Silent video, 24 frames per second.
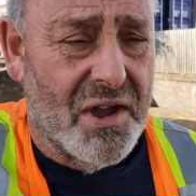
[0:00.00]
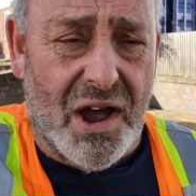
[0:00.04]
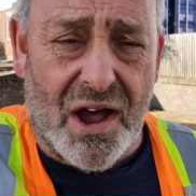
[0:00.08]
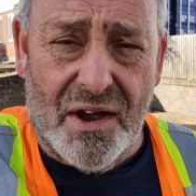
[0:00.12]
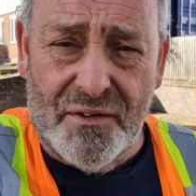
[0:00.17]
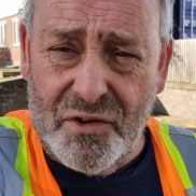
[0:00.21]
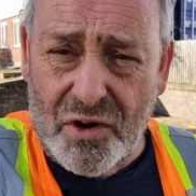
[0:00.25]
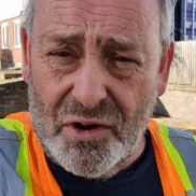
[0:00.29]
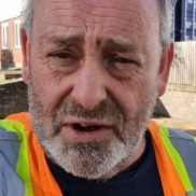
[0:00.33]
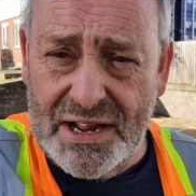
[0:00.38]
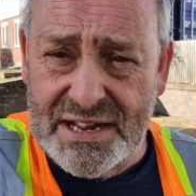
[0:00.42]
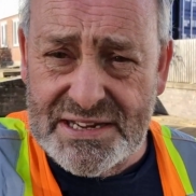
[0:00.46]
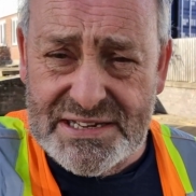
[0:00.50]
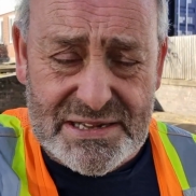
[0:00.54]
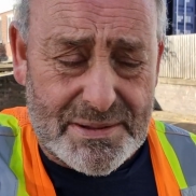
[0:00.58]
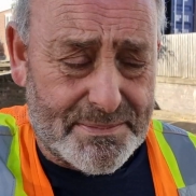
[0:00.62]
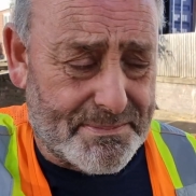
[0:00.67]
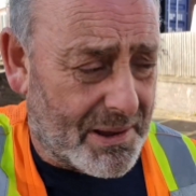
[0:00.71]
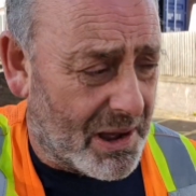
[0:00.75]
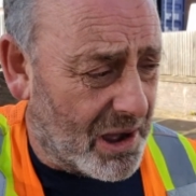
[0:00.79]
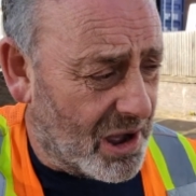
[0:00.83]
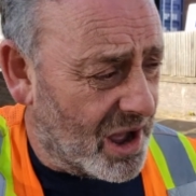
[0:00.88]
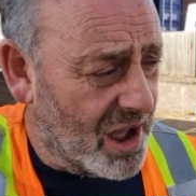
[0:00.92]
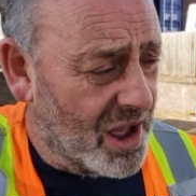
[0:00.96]
I've gone into the
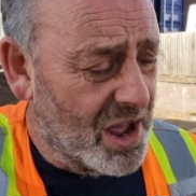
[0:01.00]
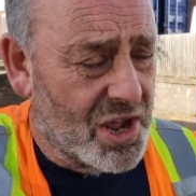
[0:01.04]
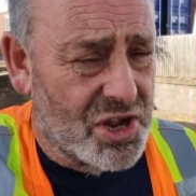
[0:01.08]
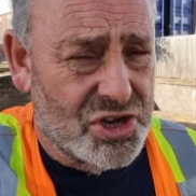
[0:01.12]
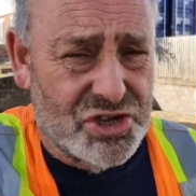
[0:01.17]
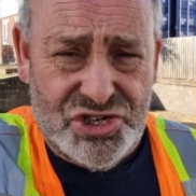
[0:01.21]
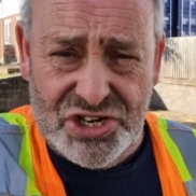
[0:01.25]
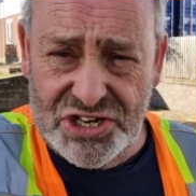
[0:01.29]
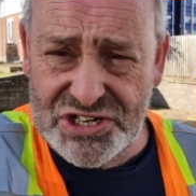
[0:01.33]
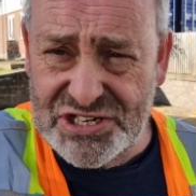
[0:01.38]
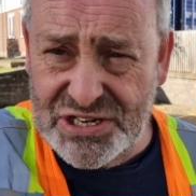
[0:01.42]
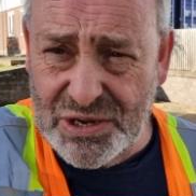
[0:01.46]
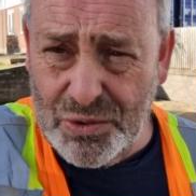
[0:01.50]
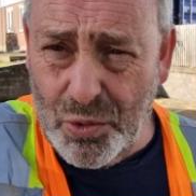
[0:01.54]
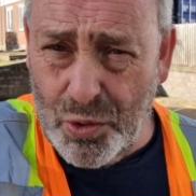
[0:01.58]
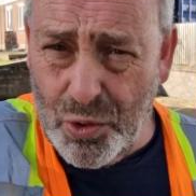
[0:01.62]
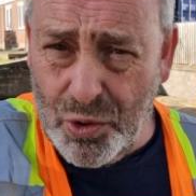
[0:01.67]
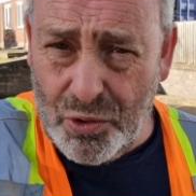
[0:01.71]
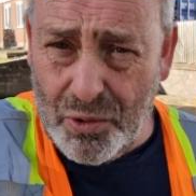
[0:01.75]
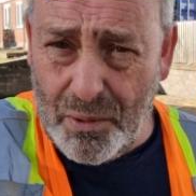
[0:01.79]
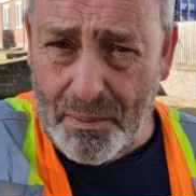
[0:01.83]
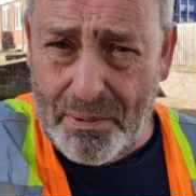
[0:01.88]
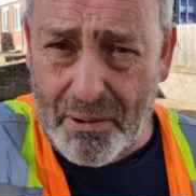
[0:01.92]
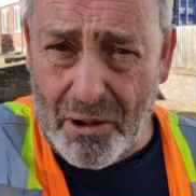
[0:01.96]
bar just to
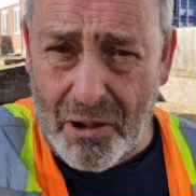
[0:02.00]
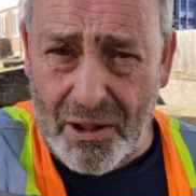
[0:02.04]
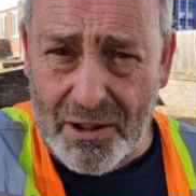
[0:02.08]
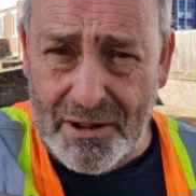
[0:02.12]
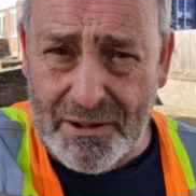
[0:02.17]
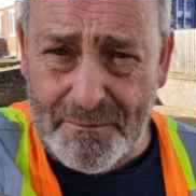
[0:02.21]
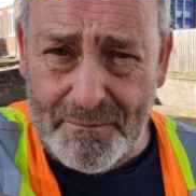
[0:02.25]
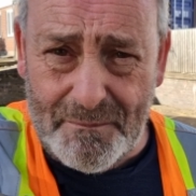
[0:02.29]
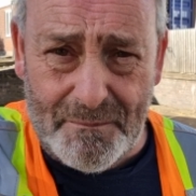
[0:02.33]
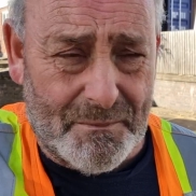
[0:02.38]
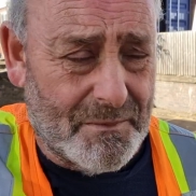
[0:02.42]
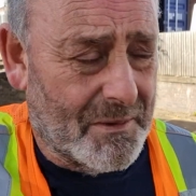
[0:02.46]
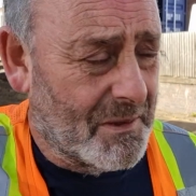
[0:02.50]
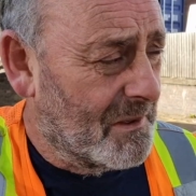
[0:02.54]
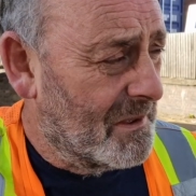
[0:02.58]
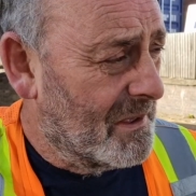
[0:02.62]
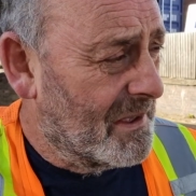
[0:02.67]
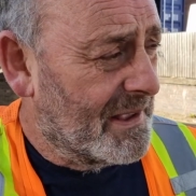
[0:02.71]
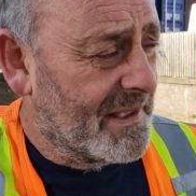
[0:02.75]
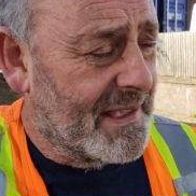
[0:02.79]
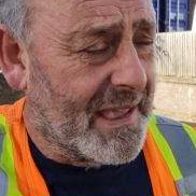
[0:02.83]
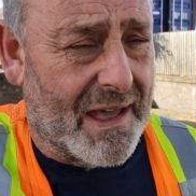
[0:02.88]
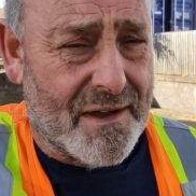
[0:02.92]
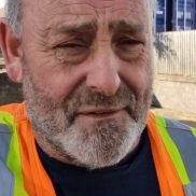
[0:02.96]
order a pint,
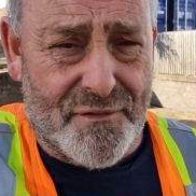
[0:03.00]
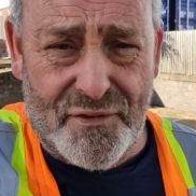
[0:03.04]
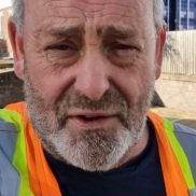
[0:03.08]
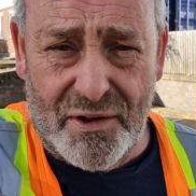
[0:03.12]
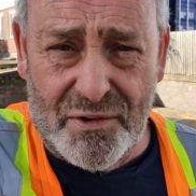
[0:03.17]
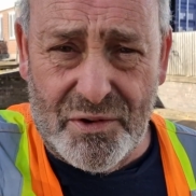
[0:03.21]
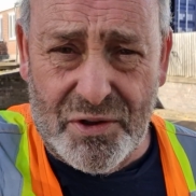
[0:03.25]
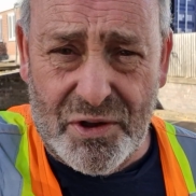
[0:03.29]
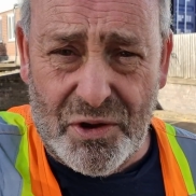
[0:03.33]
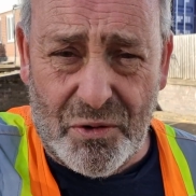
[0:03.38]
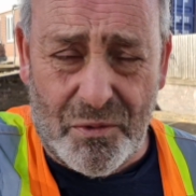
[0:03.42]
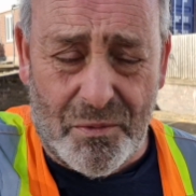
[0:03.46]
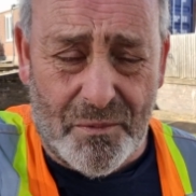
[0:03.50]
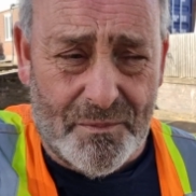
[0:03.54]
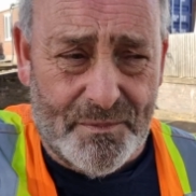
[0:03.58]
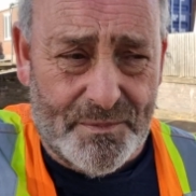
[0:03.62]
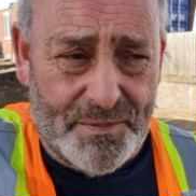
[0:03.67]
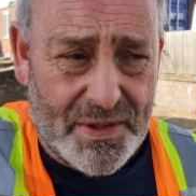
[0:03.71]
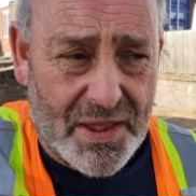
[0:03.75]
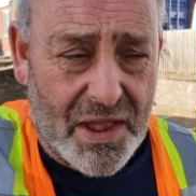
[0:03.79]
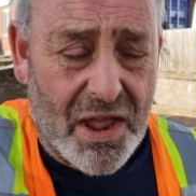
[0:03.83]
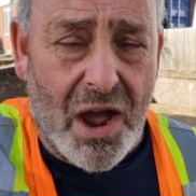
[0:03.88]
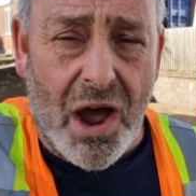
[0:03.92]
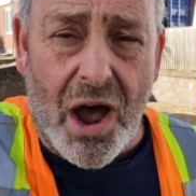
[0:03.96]
get a phone call.
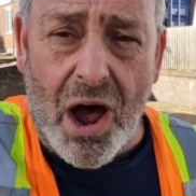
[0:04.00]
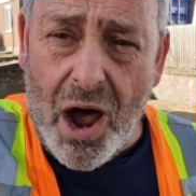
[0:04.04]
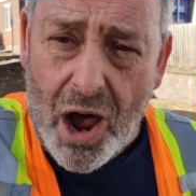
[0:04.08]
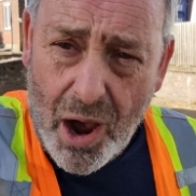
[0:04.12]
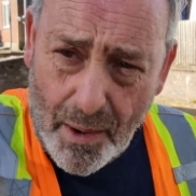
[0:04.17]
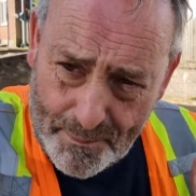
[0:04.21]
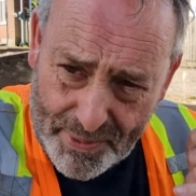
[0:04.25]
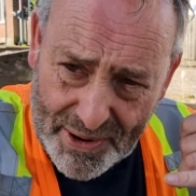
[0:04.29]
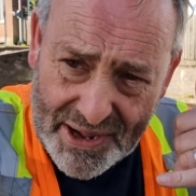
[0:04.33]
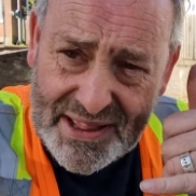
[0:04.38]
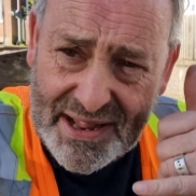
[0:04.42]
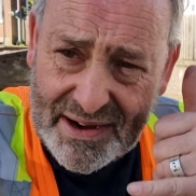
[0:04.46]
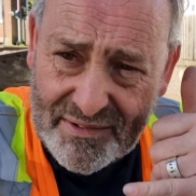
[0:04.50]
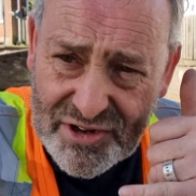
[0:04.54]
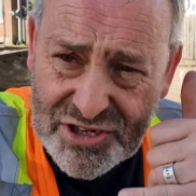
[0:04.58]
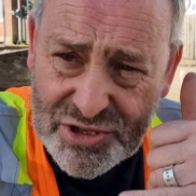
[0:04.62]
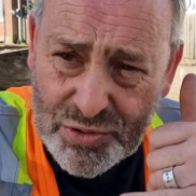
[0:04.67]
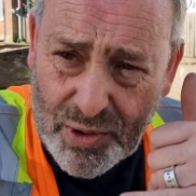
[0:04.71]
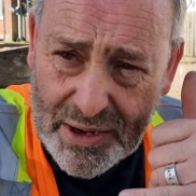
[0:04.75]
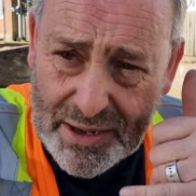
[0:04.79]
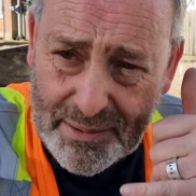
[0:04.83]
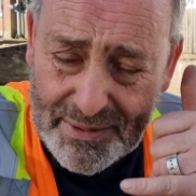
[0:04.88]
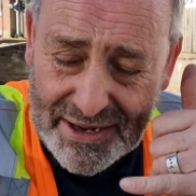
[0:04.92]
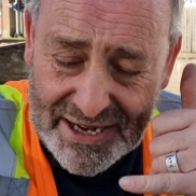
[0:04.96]
I'll be there in
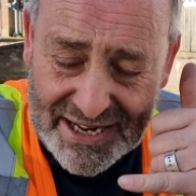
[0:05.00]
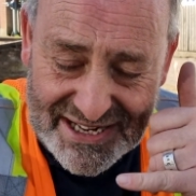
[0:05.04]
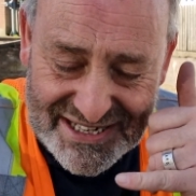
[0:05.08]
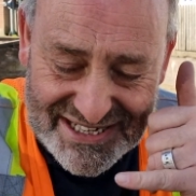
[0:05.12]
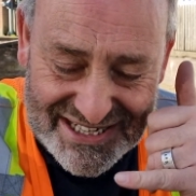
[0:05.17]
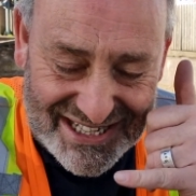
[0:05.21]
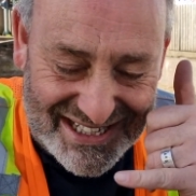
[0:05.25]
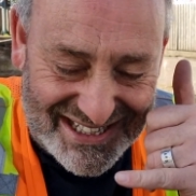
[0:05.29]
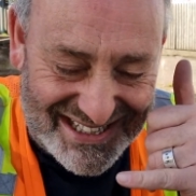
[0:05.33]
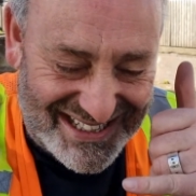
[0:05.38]
20 minutes.